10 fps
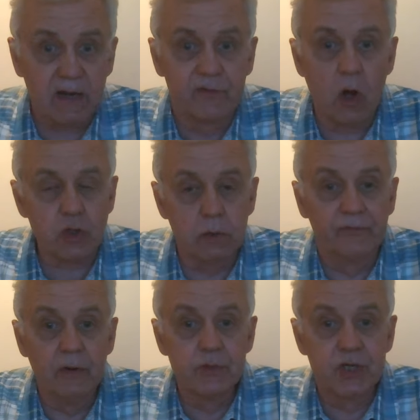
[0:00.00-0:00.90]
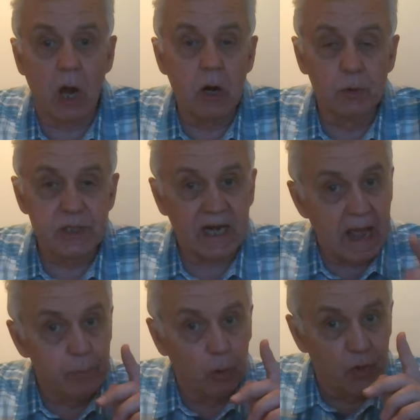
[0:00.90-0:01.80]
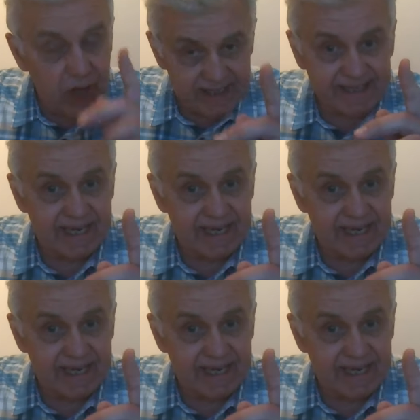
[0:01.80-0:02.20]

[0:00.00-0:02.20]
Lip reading: I've got some from Zorro tonight, but this